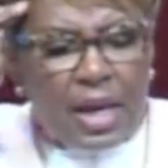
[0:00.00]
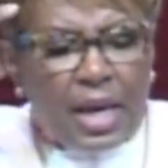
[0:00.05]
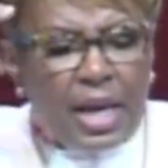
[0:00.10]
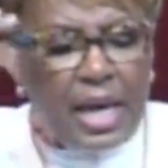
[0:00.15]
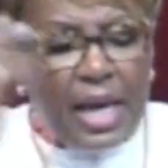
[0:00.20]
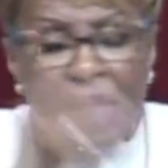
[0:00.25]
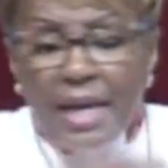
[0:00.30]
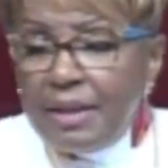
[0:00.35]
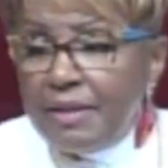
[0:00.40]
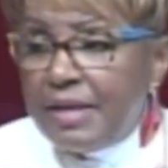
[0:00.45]

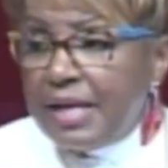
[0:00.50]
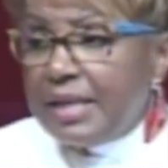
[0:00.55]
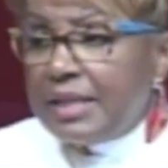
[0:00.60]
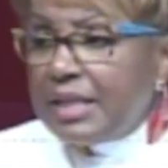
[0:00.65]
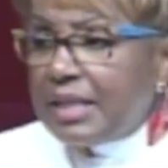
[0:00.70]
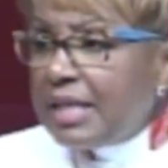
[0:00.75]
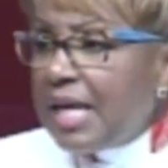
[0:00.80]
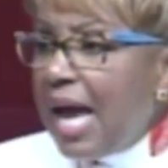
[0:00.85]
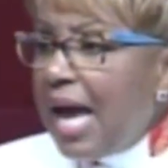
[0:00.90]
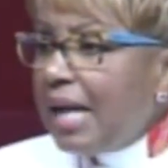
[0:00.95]
In this
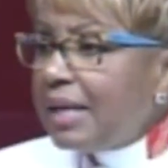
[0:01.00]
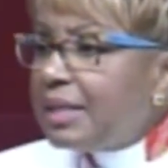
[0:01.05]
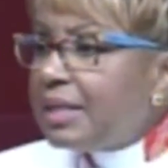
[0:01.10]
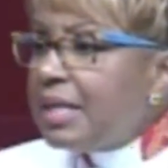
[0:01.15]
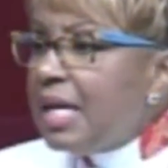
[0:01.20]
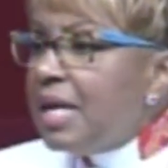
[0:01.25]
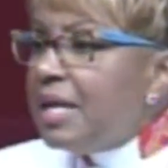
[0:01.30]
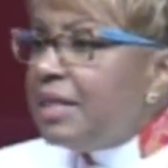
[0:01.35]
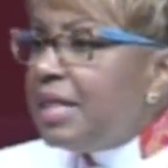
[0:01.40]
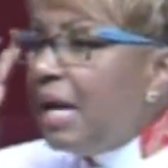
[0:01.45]
text,
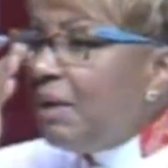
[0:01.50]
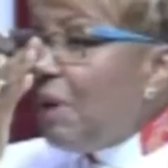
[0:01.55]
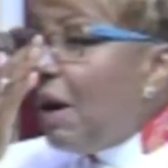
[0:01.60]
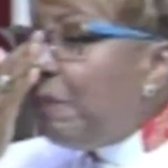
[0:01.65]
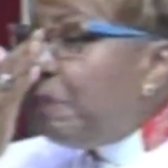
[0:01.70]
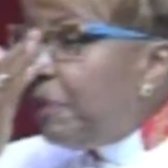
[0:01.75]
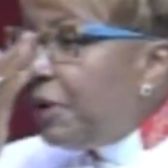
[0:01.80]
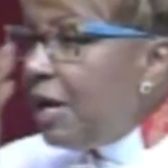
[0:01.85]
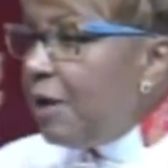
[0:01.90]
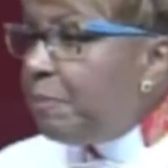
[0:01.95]
there are
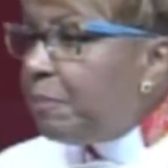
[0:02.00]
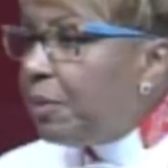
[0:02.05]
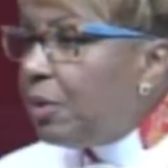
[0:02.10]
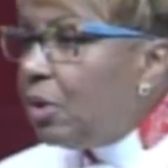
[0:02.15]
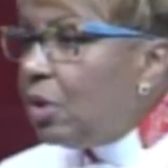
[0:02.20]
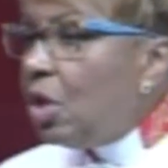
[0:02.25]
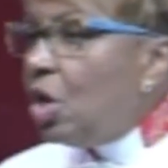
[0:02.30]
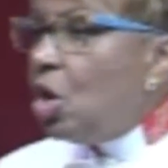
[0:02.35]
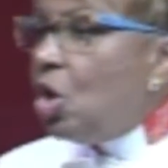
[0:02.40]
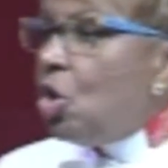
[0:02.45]

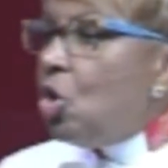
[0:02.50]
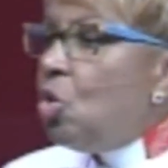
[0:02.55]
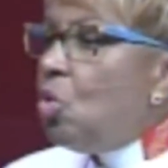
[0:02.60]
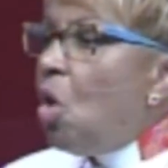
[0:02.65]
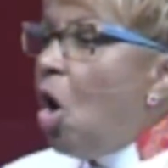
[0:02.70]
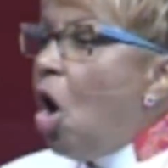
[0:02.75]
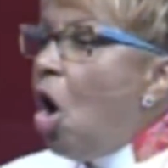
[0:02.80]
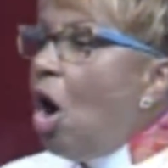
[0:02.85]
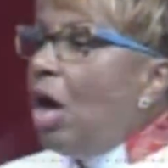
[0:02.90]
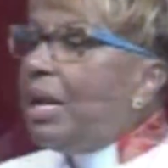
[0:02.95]
people who
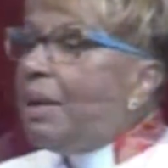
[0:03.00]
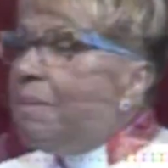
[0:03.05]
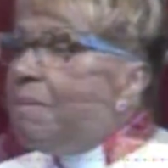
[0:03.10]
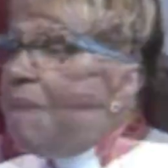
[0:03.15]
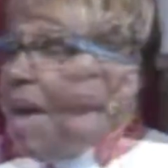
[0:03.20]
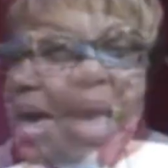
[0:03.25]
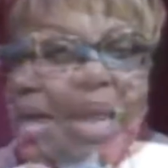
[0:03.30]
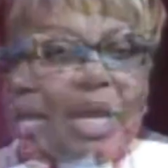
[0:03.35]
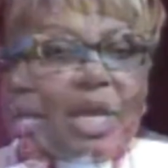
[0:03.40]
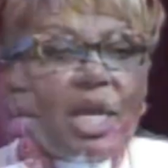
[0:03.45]

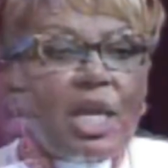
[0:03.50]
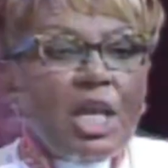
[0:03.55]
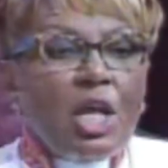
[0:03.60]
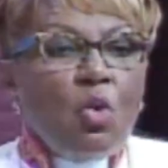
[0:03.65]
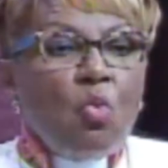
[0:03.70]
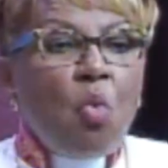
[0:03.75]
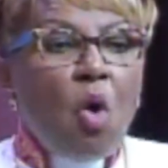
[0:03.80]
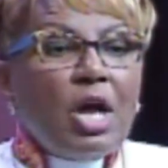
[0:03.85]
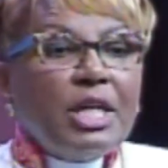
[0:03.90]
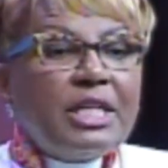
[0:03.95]
automatically
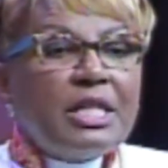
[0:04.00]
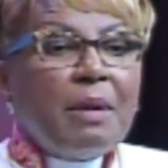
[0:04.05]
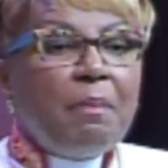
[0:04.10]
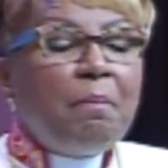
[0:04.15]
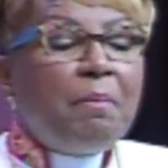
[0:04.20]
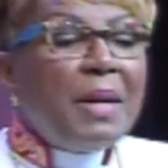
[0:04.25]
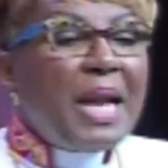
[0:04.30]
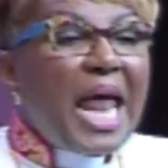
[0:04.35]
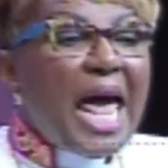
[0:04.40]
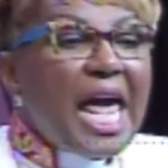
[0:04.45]
want to
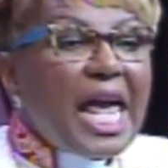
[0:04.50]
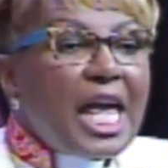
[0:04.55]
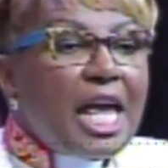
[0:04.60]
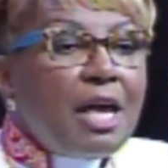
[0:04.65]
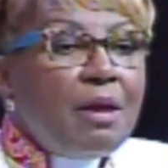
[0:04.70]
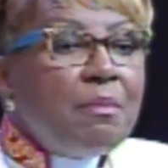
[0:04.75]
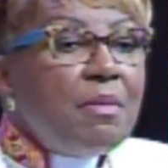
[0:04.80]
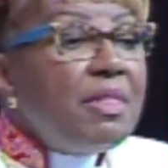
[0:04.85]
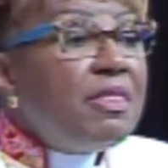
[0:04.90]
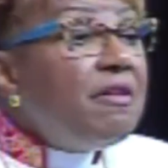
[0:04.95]

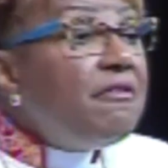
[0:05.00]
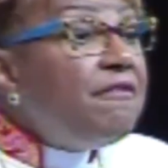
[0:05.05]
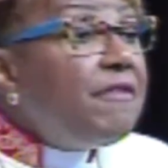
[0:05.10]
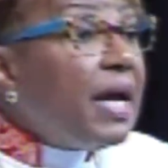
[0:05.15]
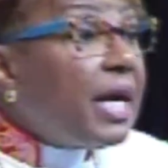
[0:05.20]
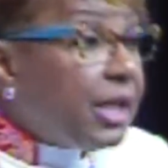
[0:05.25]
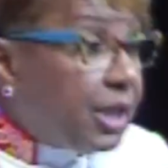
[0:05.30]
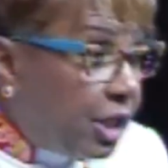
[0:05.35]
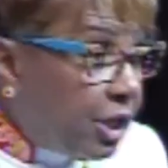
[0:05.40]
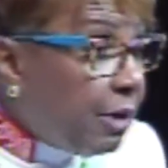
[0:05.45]
blame the
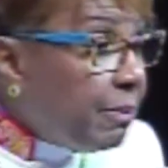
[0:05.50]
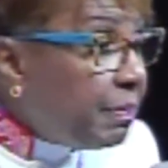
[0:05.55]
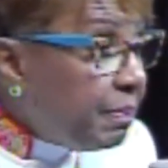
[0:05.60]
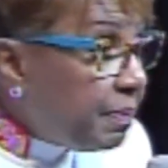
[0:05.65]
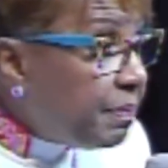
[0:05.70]
victim.